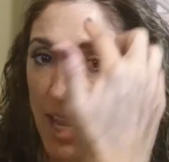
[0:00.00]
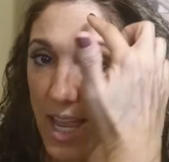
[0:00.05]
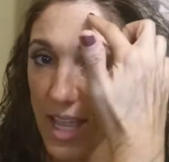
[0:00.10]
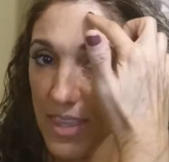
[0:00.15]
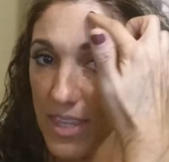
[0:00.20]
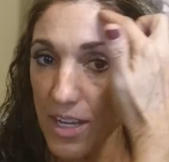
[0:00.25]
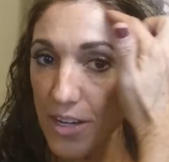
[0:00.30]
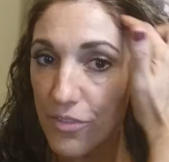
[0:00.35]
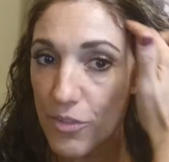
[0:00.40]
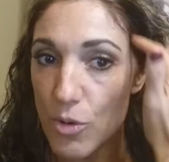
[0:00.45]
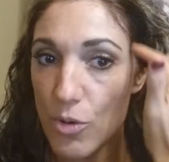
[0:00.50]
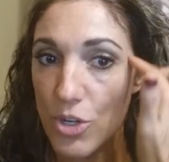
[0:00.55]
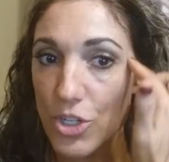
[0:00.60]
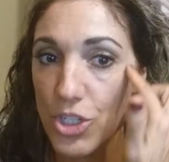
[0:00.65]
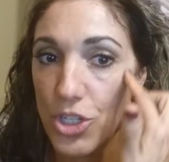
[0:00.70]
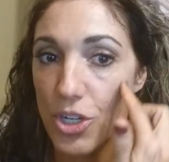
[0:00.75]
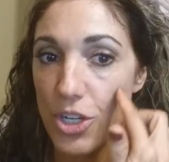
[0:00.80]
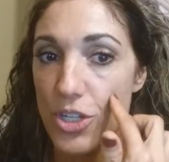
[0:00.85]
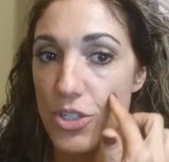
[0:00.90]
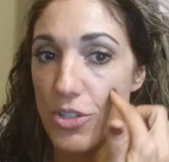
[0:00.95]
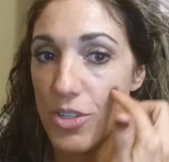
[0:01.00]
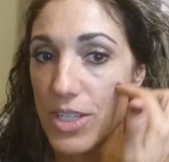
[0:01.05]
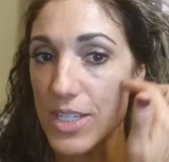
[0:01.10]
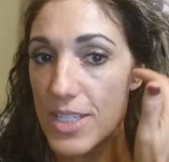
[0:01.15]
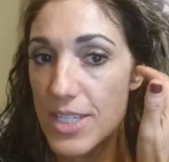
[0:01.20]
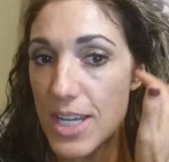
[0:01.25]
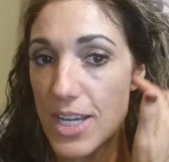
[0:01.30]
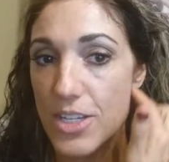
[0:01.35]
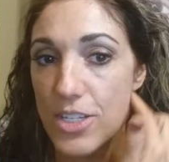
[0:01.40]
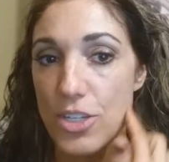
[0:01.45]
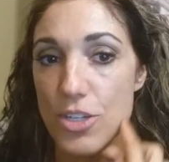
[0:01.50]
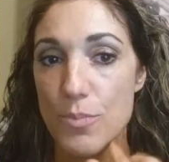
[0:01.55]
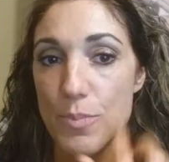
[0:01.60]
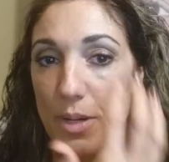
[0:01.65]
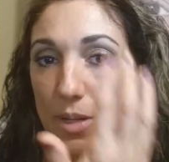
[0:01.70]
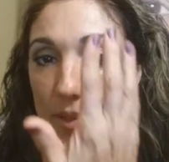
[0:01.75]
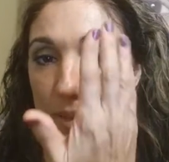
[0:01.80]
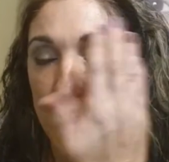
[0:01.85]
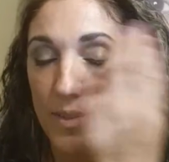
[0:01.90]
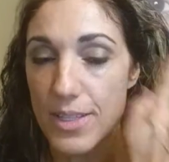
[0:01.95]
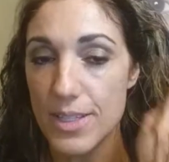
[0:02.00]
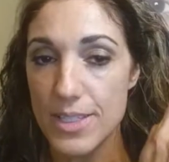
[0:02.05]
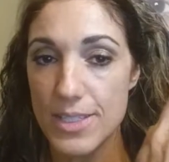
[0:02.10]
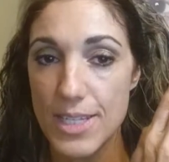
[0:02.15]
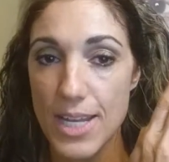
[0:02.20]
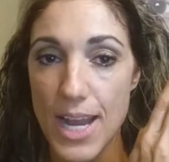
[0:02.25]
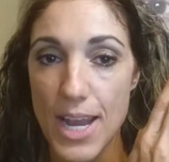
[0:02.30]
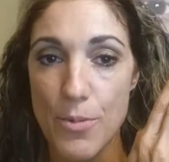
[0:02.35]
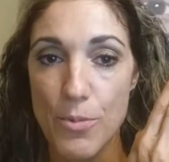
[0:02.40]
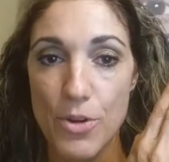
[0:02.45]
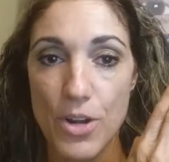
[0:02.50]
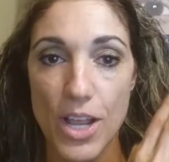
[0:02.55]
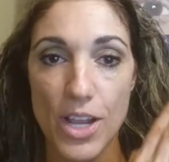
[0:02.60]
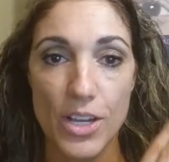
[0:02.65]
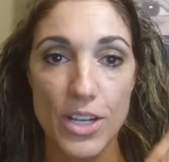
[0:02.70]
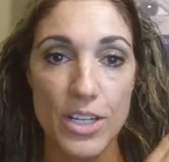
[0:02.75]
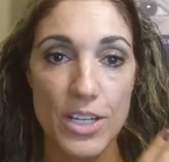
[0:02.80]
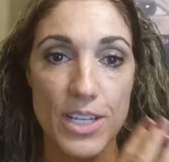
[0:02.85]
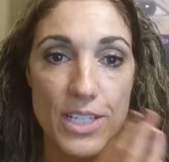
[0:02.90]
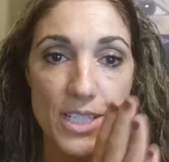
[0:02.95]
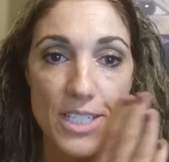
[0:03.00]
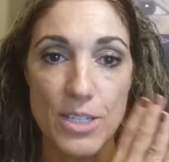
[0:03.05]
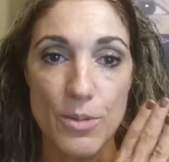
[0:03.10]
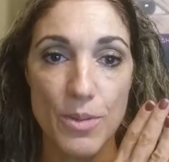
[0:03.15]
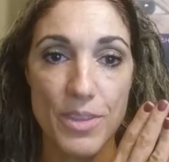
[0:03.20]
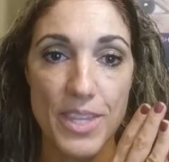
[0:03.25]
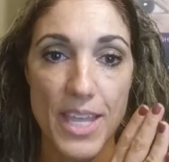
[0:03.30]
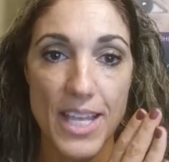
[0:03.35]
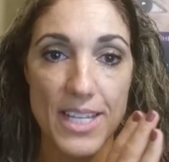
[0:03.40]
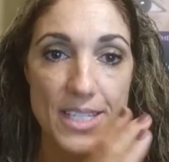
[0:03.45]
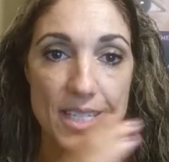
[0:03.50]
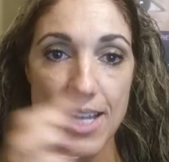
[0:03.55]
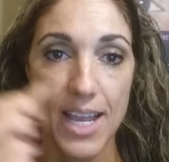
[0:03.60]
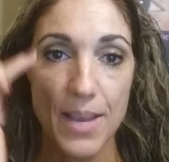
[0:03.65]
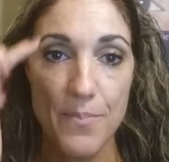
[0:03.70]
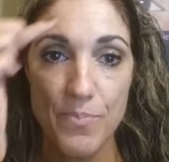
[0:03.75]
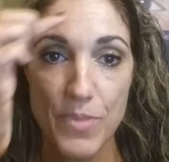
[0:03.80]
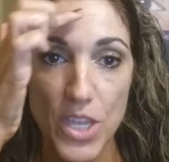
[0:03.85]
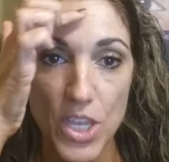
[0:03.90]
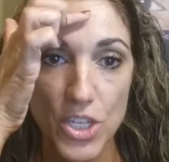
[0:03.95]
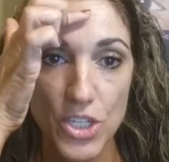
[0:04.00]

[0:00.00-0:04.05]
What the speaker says: and then of course you're going to do this side too, but today we're not going to deal with that side.